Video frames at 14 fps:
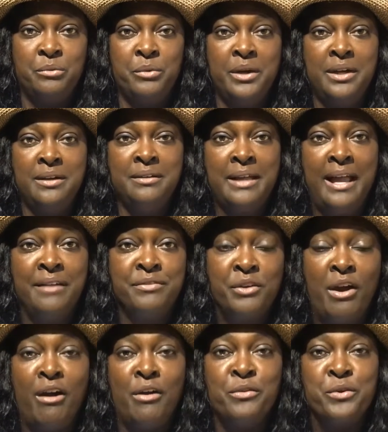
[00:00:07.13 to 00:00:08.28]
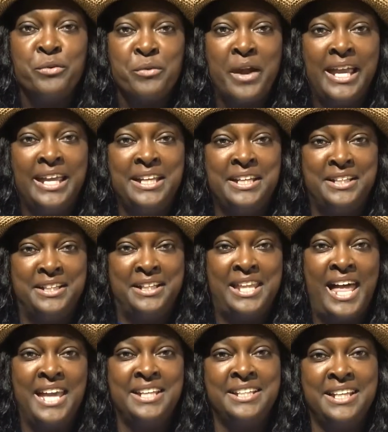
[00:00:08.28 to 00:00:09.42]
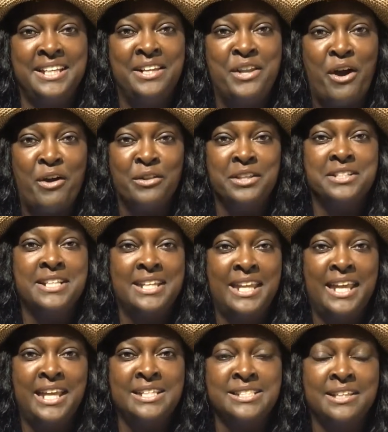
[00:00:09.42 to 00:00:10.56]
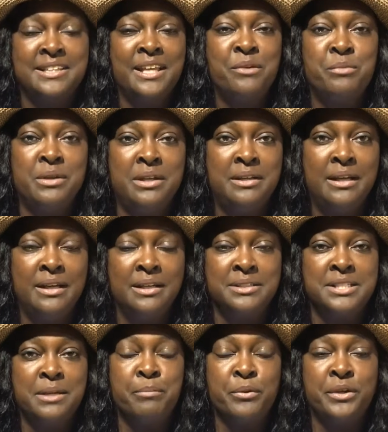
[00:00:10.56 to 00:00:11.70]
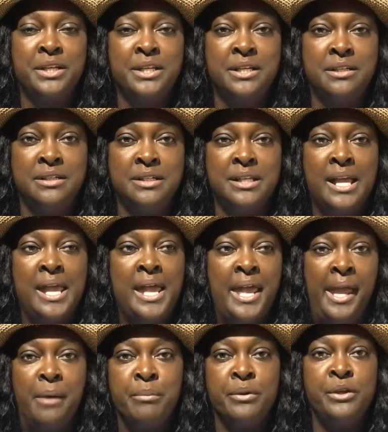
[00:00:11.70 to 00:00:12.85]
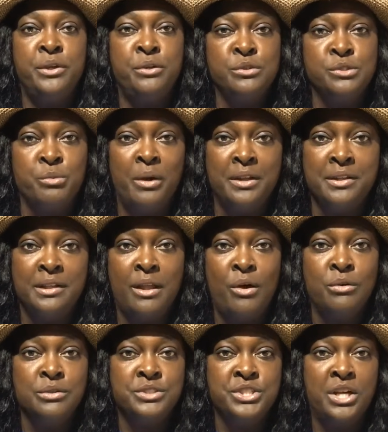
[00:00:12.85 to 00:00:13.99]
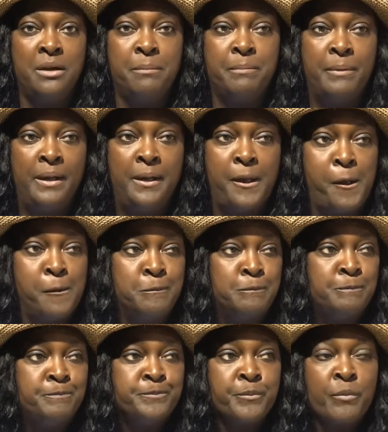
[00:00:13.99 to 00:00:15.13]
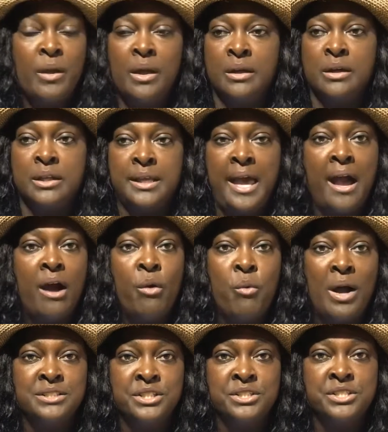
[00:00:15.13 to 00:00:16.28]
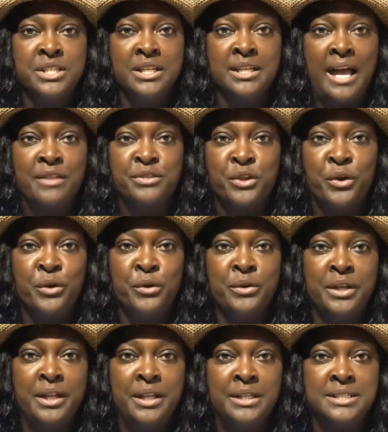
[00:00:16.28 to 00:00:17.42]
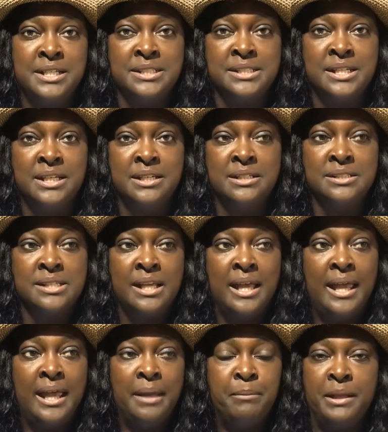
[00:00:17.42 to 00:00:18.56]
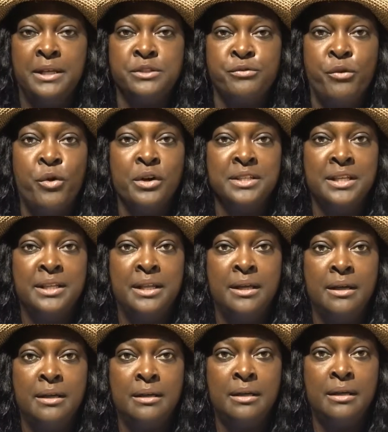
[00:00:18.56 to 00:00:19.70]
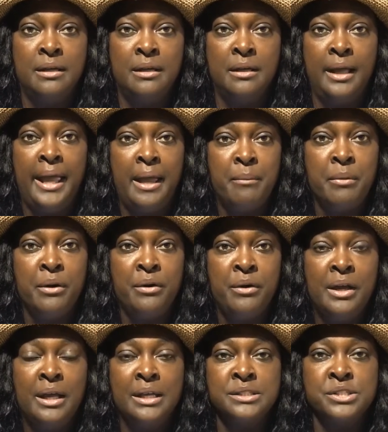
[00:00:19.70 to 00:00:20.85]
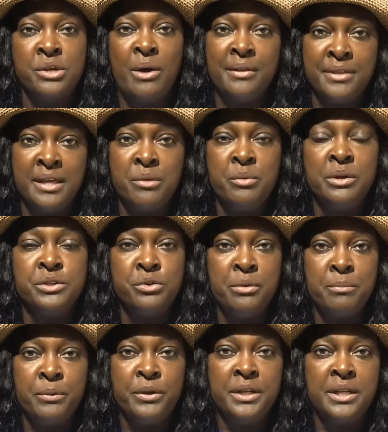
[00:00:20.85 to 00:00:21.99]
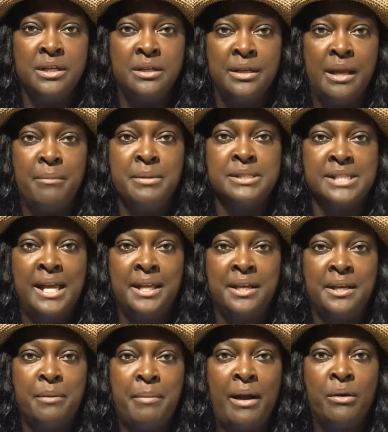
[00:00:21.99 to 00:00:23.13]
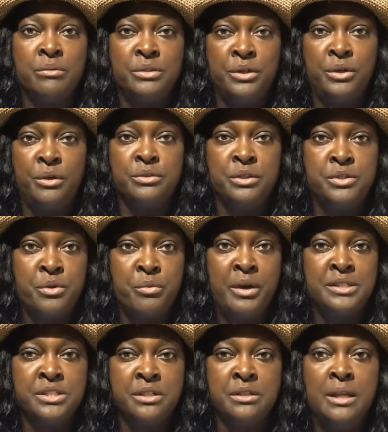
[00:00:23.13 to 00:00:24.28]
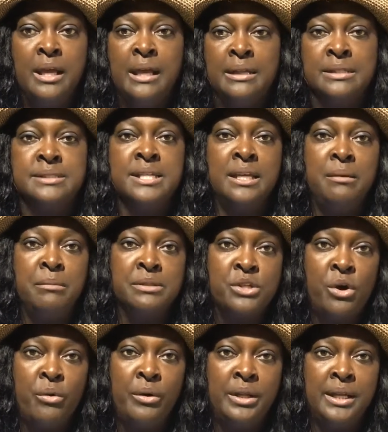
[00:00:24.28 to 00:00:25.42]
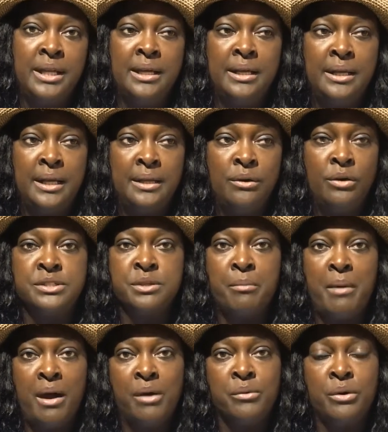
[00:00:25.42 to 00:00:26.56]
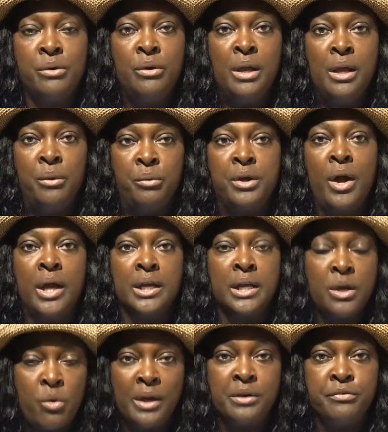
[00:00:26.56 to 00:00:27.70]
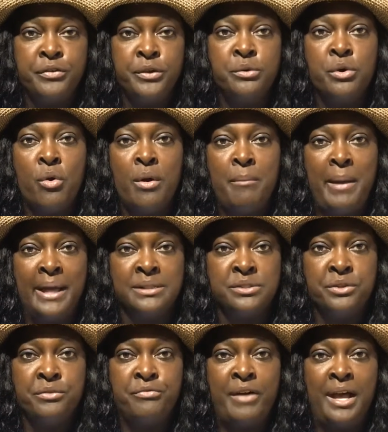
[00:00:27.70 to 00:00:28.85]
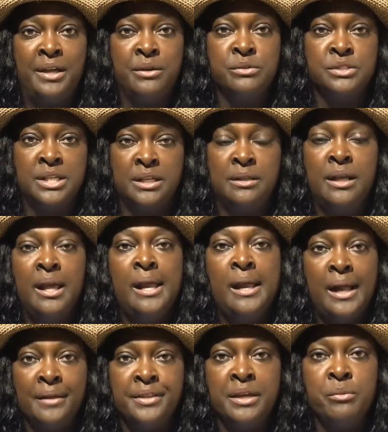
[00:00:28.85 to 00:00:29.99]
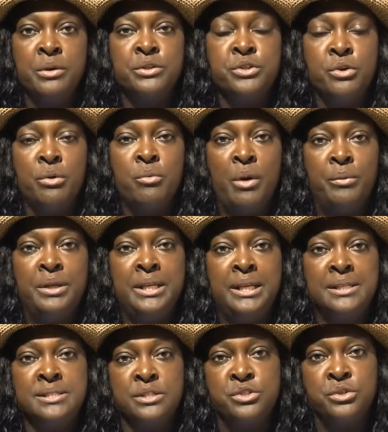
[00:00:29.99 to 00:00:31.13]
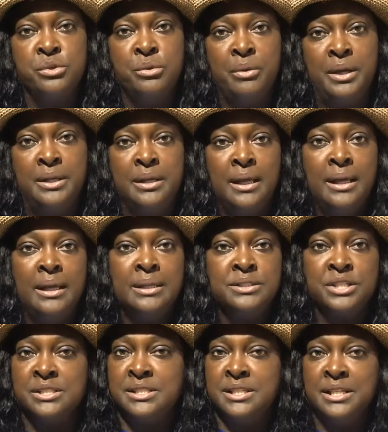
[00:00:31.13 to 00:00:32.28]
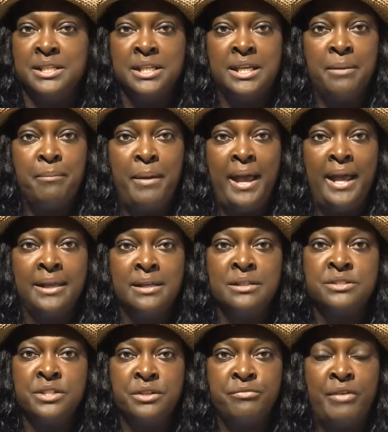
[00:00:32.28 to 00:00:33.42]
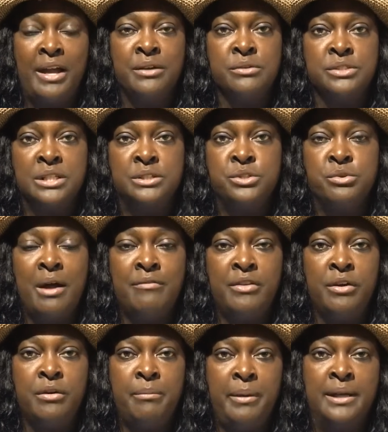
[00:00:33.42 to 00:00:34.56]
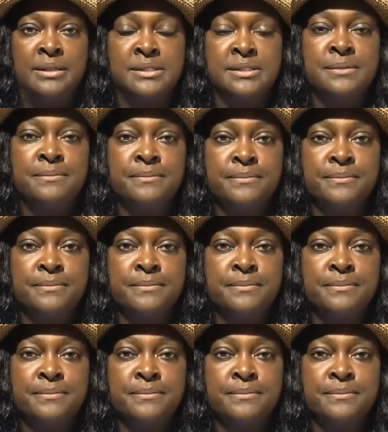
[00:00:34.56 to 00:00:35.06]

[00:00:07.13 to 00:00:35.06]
Well, after all the rain and the lightning and all the delays, I think we did pretty good. Amber Hughes won the long jump. Cal Washington got third in the discus, placed fourth in the hammer. So I think we're doing pretty good. I'm excited about, you know, the direction the team is going in and on tomorrow. We got quite a few going back to the finals, and I think we're doing what we need to do and just need to get back into the finals and do our very best.